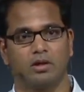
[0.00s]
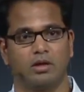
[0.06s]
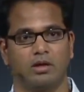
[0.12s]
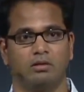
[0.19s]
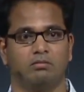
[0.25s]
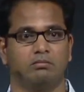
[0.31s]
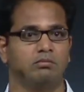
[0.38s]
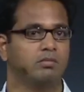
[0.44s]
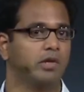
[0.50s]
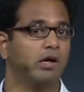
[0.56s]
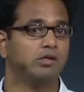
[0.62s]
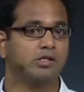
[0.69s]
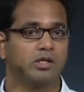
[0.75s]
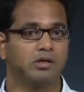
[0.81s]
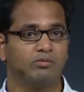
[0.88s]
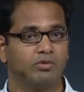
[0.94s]
And they
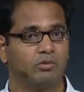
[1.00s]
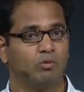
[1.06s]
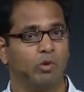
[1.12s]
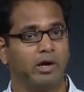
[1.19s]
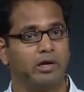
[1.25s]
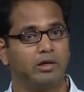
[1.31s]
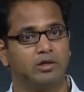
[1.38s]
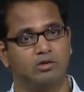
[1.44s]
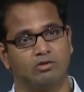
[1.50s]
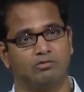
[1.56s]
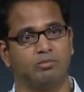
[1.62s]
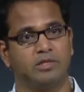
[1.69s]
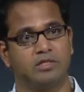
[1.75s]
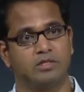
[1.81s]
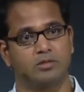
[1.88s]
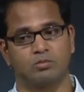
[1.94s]
also come from a variety of
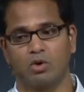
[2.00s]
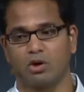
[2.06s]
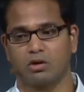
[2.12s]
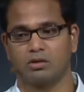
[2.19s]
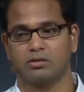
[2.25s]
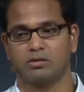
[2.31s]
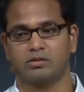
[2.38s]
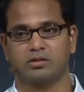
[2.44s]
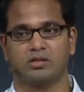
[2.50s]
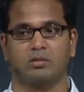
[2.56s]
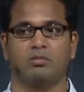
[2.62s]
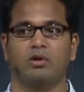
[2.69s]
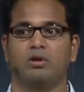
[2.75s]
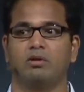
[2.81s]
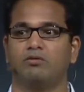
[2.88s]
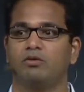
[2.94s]
business models.
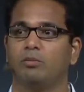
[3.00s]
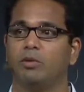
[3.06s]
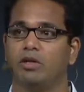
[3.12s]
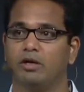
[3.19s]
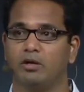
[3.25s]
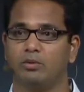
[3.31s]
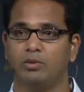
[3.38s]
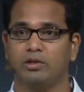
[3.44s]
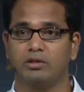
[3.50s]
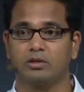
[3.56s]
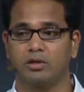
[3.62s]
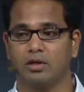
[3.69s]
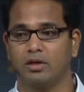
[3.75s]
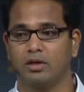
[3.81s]
Some are familiar with